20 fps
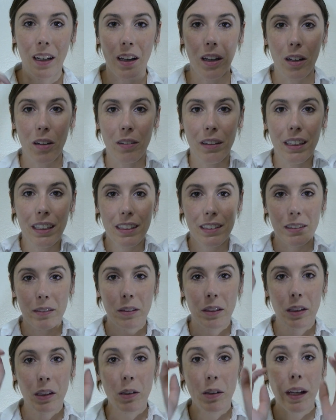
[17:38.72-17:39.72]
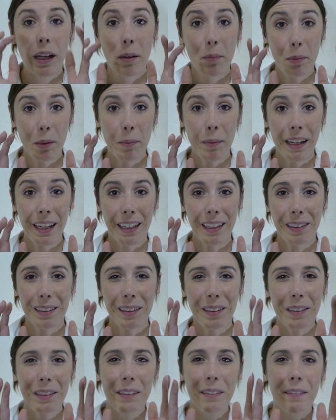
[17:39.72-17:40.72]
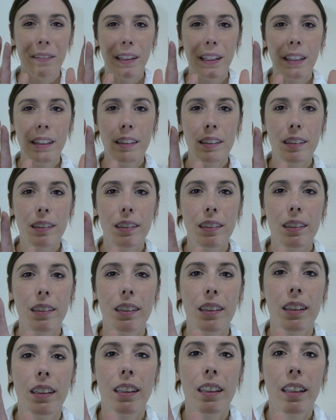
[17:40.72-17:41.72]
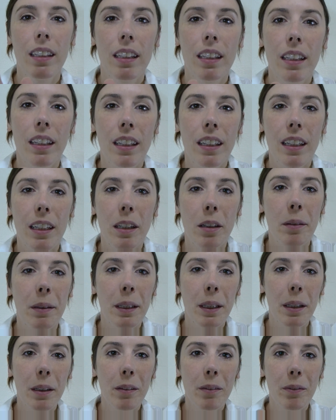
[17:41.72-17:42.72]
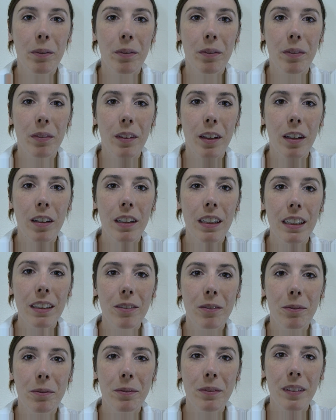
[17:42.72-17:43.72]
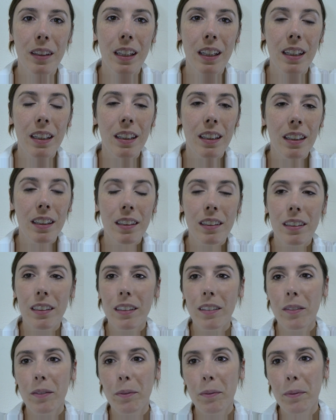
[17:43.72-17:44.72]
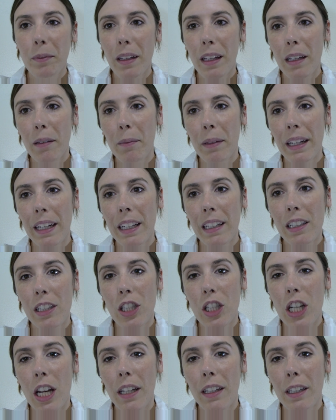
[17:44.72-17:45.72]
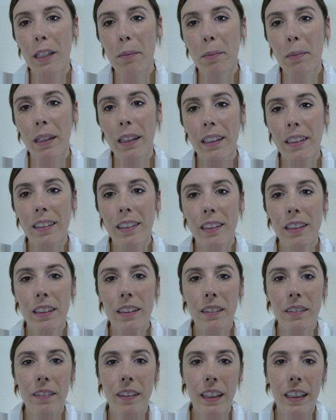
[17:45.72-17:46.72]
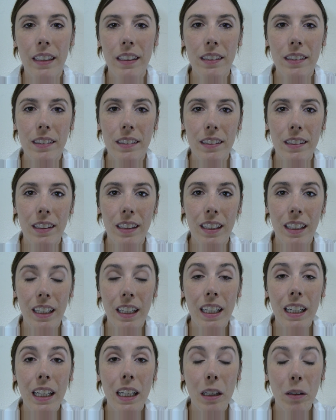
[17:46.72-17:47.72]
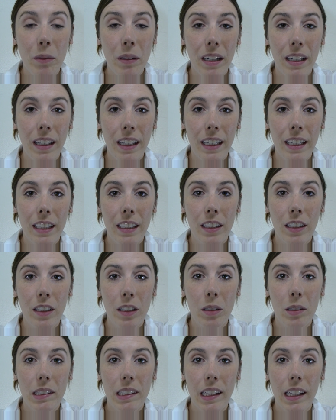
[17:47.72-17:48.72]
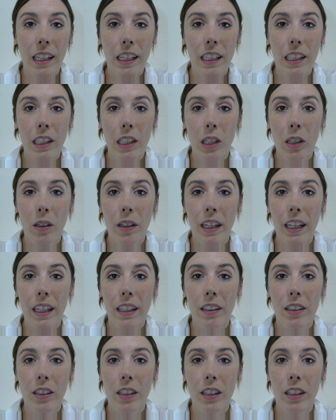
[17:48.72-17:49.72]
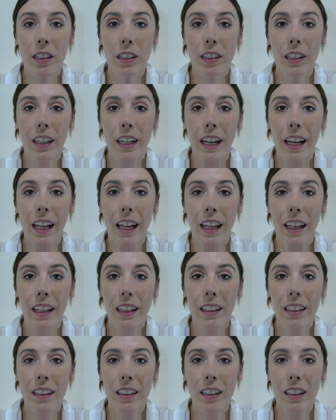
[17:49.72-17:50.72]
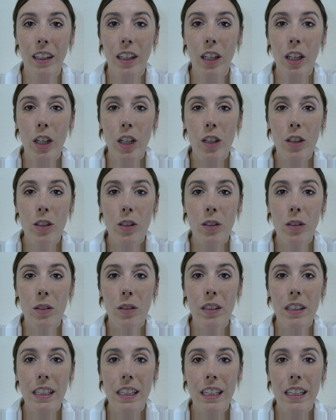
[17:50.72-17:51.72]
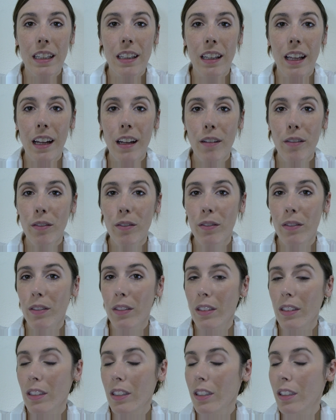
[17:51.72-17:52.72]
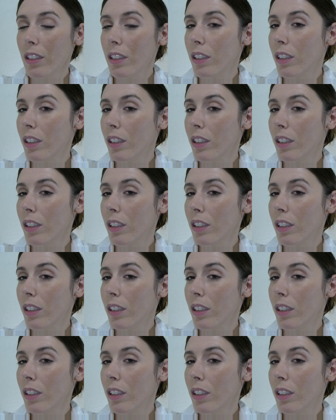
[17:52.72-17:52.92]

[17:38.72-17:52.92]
Alright, so I'm going to go ahead and put my hands on your face. Here we go. Alright. So I have my hands gently pressed to your face. And what I'd like you to do is I'd like you to go ahead and turn your head to the left.